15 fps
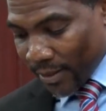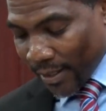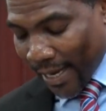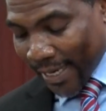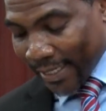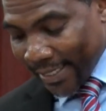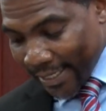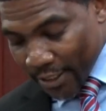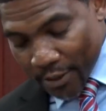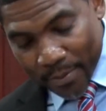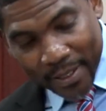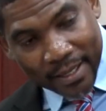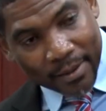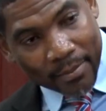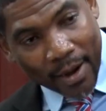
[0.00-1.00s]
I dare
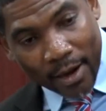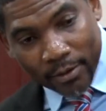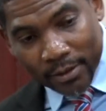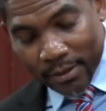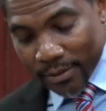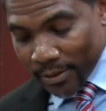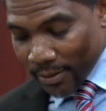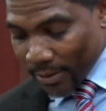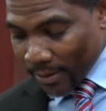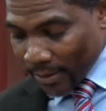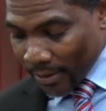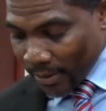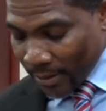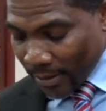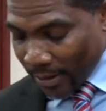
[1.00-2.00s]
speak about
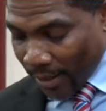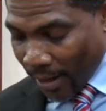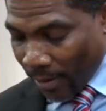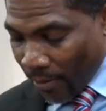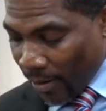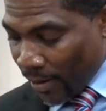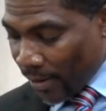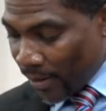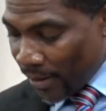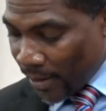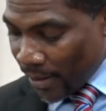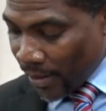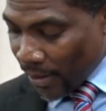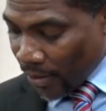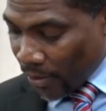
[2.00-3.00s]
our
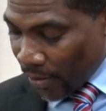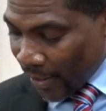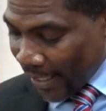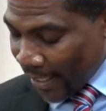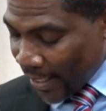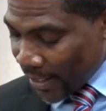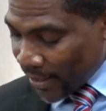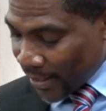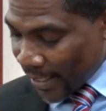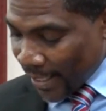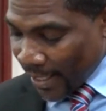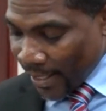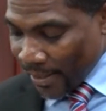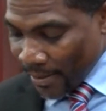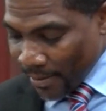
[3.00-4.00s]
colleagues
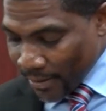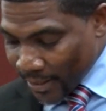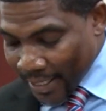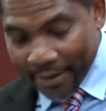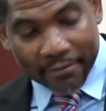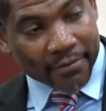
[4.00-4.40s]
in St.